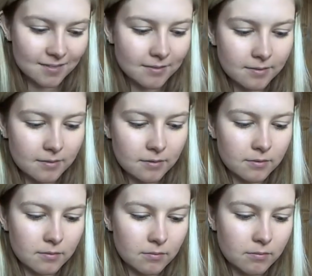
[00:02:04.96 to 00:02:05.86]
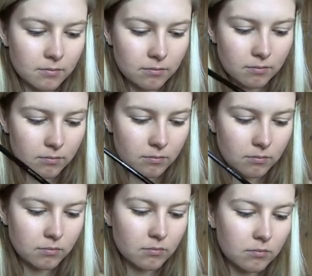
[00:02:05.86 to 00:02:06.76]

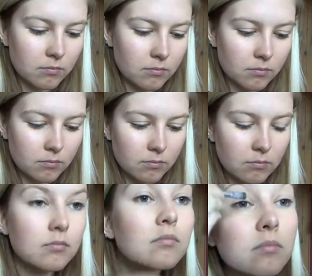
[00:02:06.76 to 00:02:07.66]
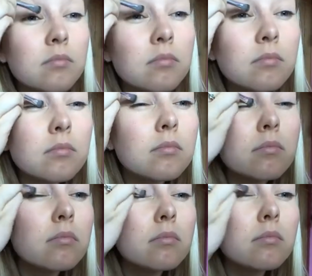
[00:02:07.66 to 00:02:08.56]

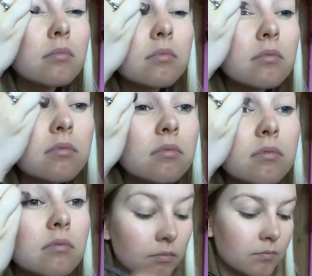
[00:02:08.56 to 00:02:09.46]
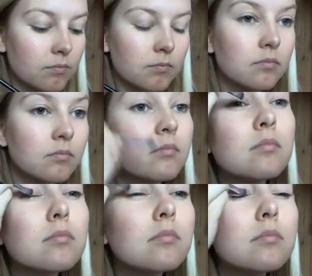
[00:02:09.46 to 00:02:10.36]

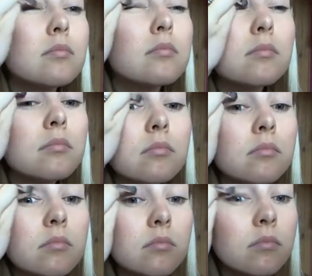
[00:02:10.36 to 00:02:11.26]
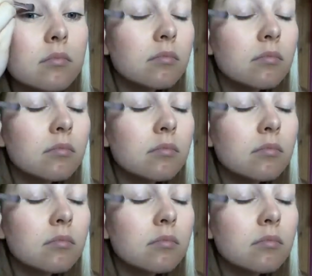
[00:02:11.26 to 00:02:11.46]
No one is speaking in this clip.